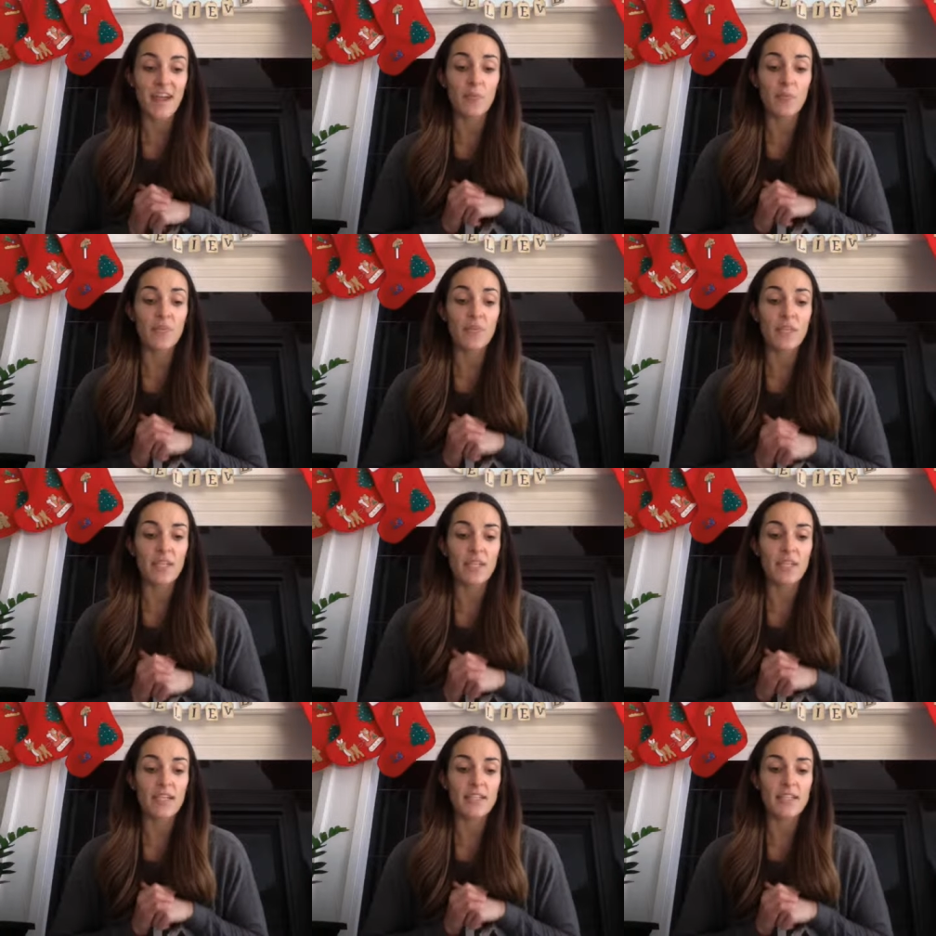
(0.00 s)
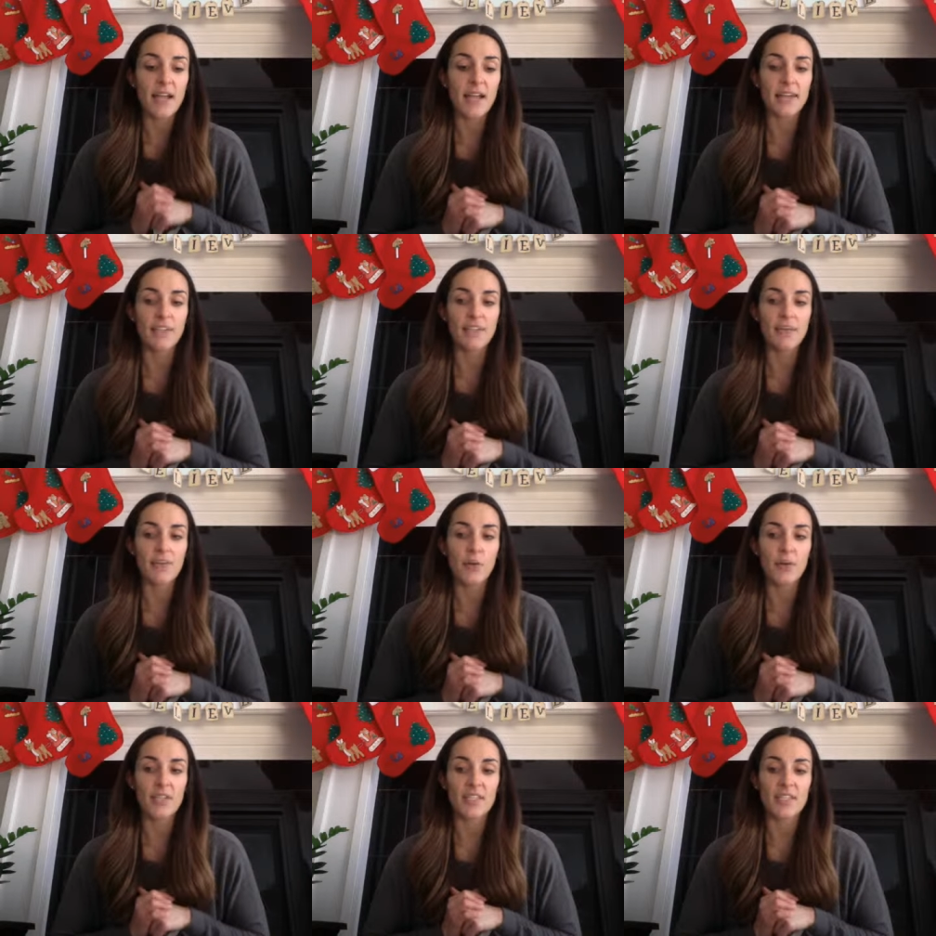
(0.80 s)
I'm really excited to
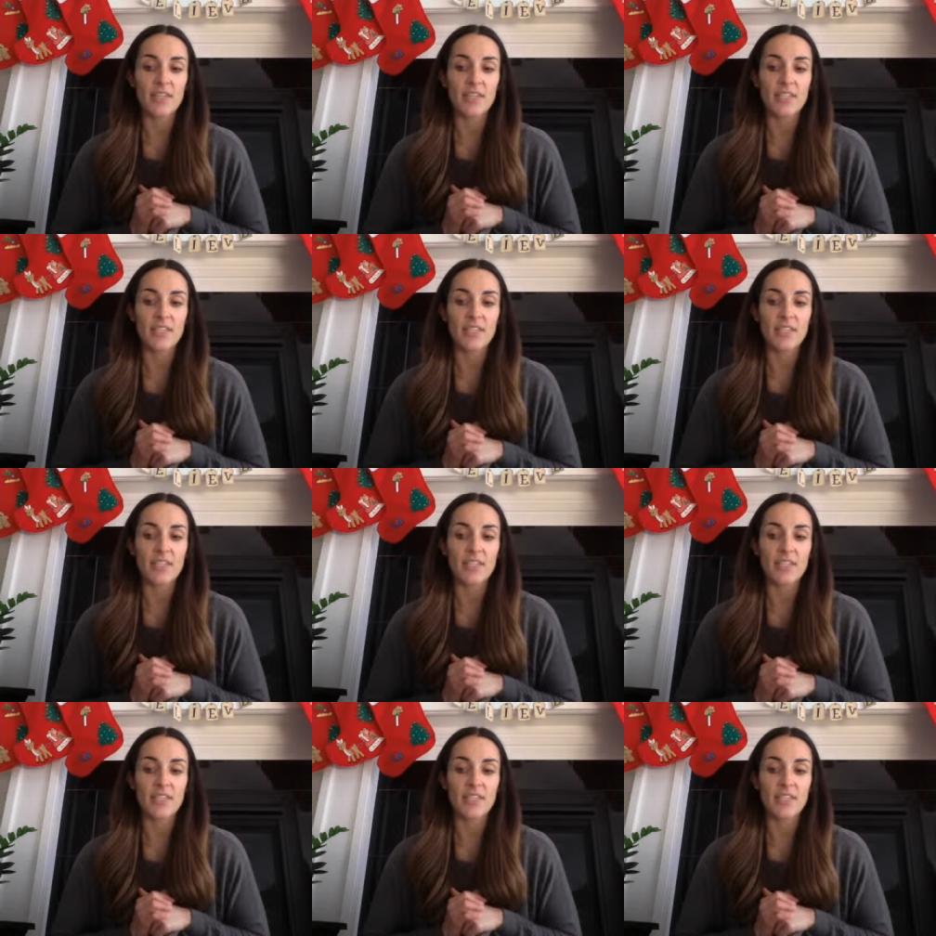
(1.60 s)
focus this